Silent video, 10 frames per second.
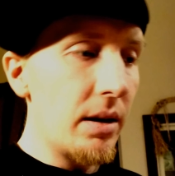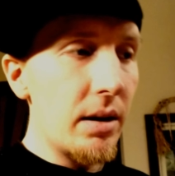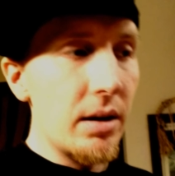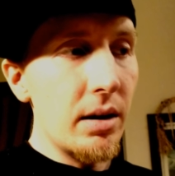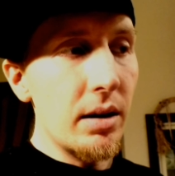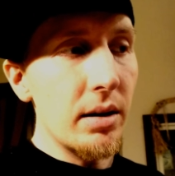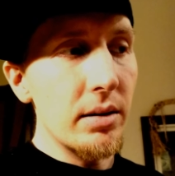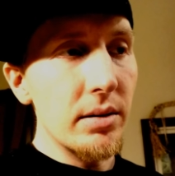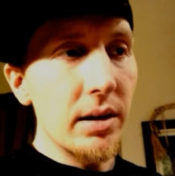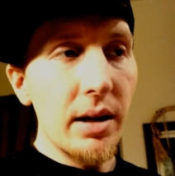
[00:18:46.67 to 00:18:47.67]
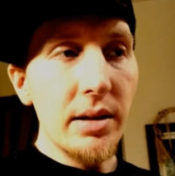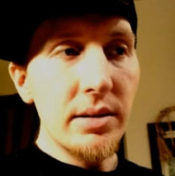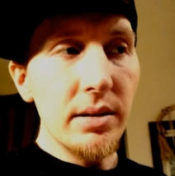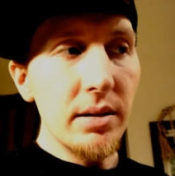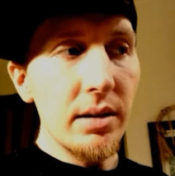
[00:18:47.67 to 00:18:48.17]
Again, it's
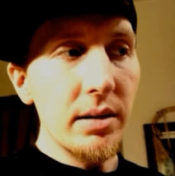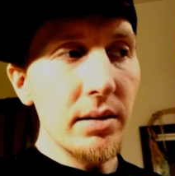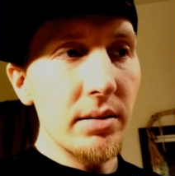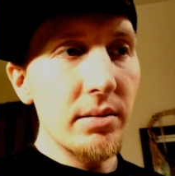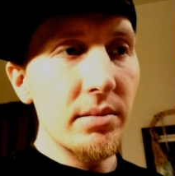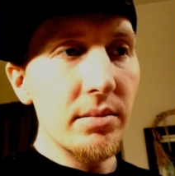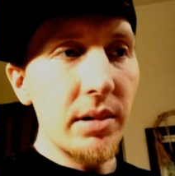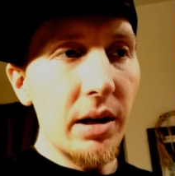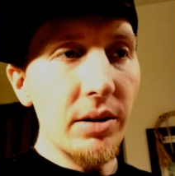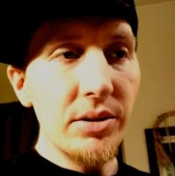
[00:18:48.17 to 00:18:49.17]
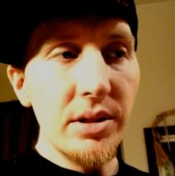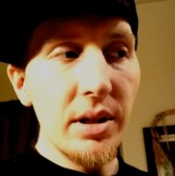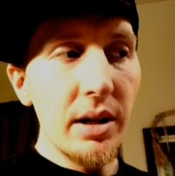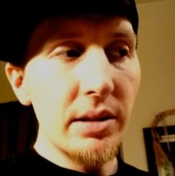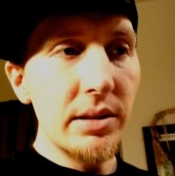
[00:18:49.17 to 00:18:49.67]
a
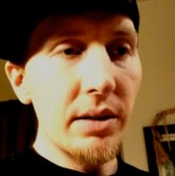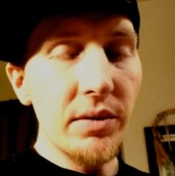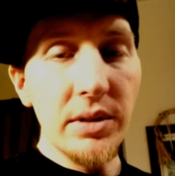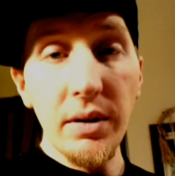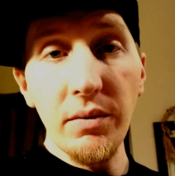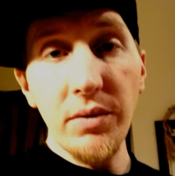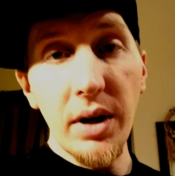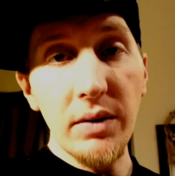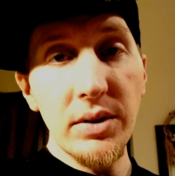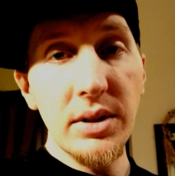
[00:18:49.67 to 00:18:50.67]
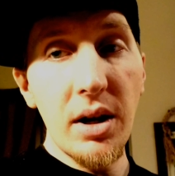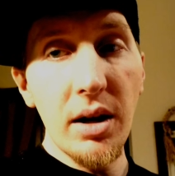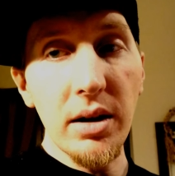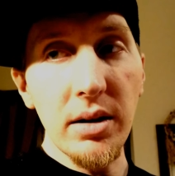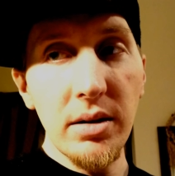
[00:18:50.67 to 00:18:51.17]
LGA 775
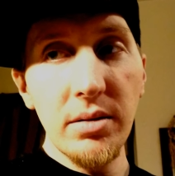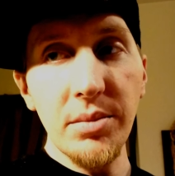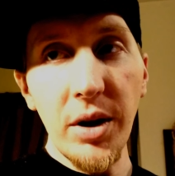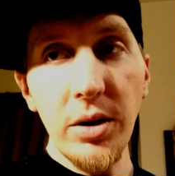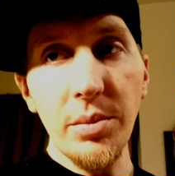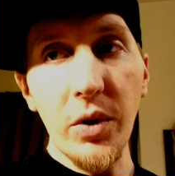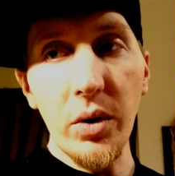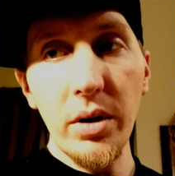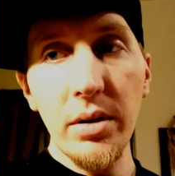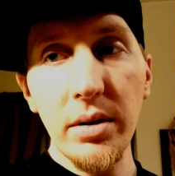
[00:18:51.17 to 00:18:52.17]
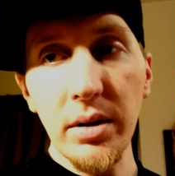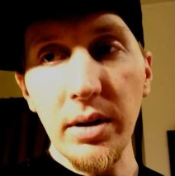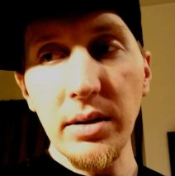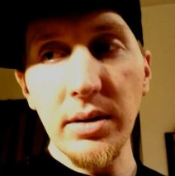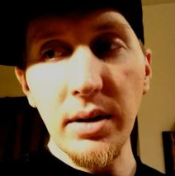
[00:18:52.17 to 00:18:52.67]
socket motherboard.
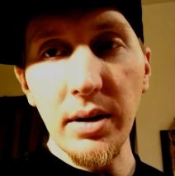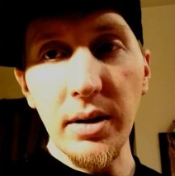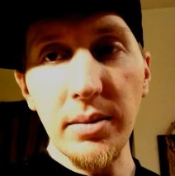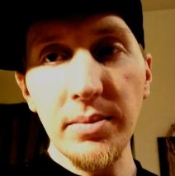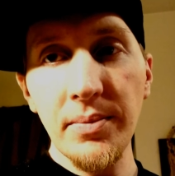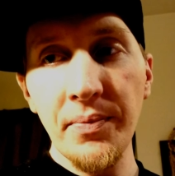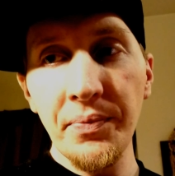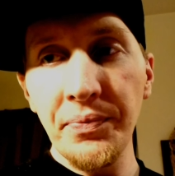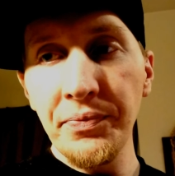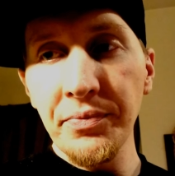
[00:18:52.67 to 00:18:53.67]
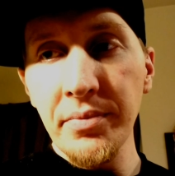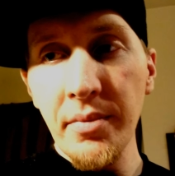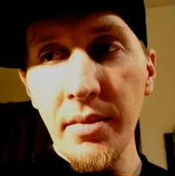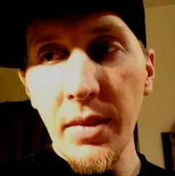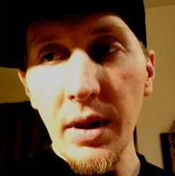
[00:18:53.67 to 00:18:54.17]
That's
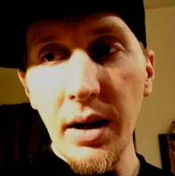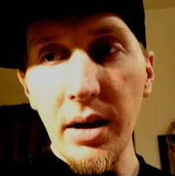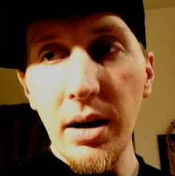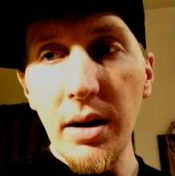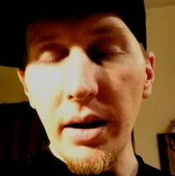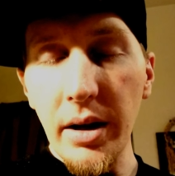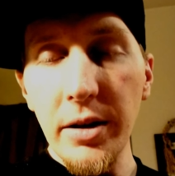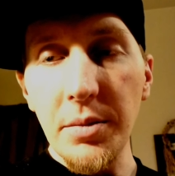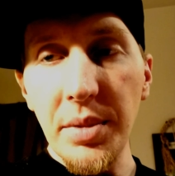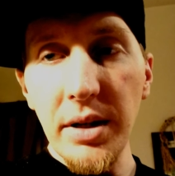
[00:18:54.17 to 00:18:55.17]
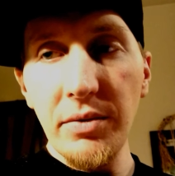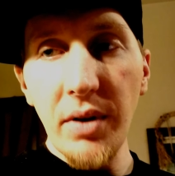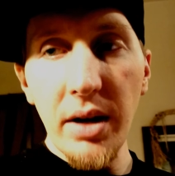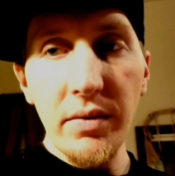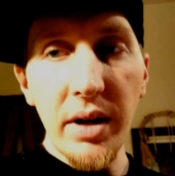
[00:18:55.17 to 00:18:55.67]
I got the
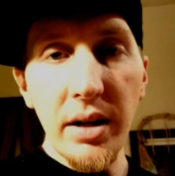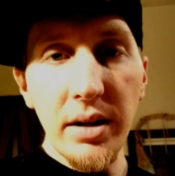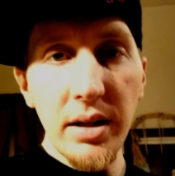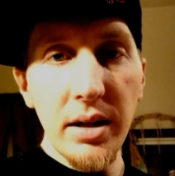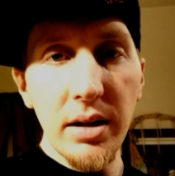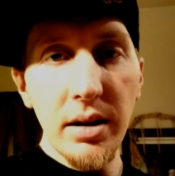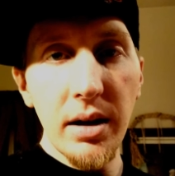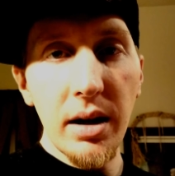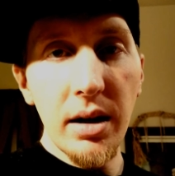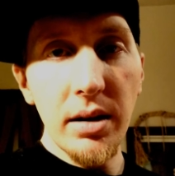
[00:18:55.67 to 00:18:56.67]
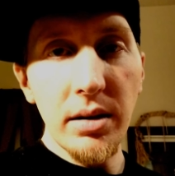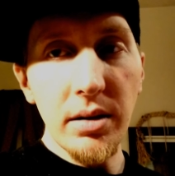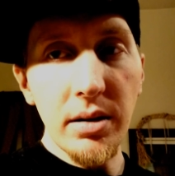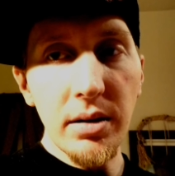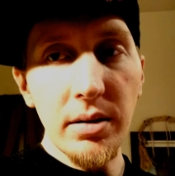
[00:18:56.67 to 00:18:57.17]
P5ND and
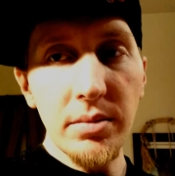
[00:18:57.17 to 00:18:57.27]
the